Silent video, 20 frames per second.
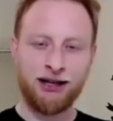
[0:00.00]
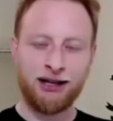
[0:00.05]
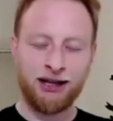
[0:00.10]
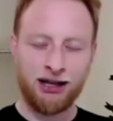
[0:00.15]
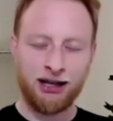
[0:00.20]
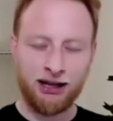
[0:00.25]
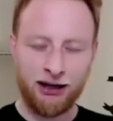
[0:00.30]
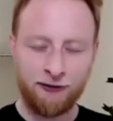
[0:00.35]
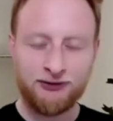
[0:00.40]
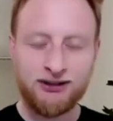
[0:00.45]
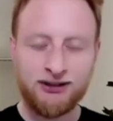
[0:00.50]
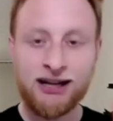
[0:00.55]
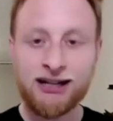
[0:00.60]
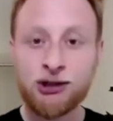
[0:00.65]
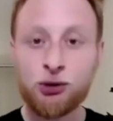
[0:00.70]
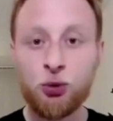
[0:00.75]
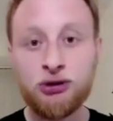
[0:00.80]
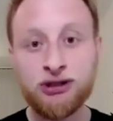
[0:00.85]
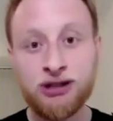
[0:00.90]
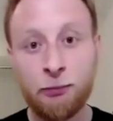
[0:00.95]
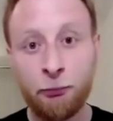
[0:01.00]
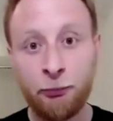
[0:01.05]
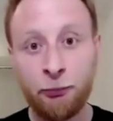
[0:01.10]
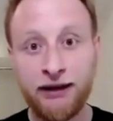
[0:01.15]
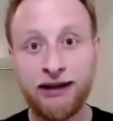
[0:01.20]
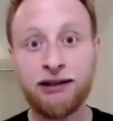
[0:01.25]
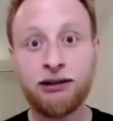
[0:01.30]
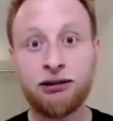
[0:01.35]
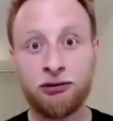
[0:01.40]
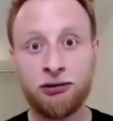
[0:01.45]
If dance was a
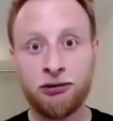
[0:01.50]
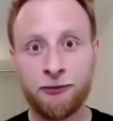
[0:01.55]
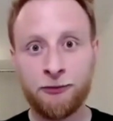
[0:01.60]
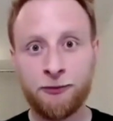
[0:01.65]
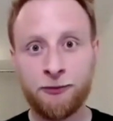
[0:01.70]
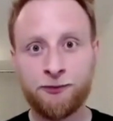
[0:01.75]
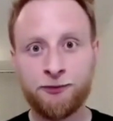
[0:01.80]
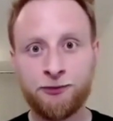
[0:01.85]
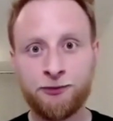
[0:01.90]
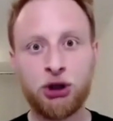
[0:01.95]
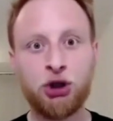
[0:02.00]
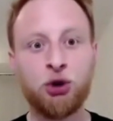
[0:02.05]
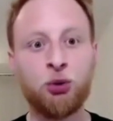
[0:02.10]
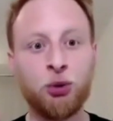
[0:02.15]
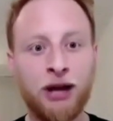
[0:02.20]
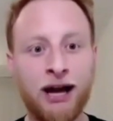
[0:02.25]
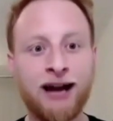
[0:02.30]
pill, you would